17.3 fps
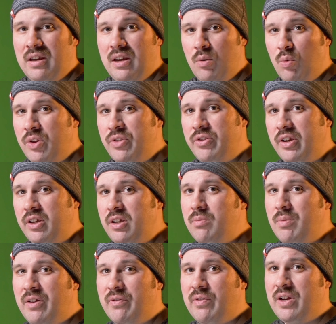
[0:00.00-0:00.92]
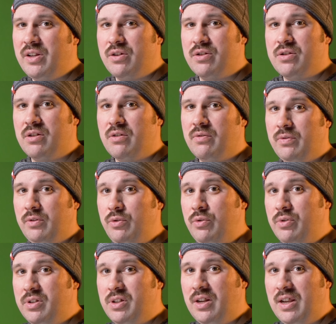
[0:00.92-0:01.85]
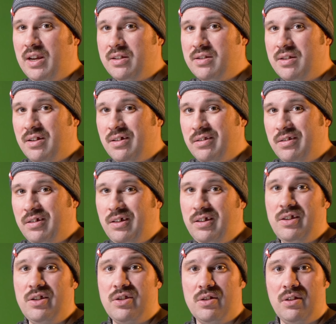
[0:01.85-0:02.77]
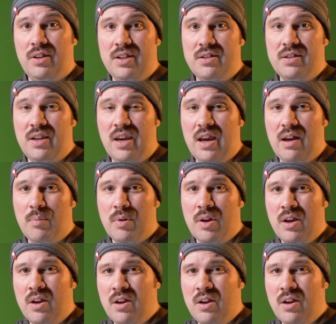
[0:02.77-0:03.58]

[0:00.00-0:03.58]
and one thing you may find yourself losing accidentally is a lens cap.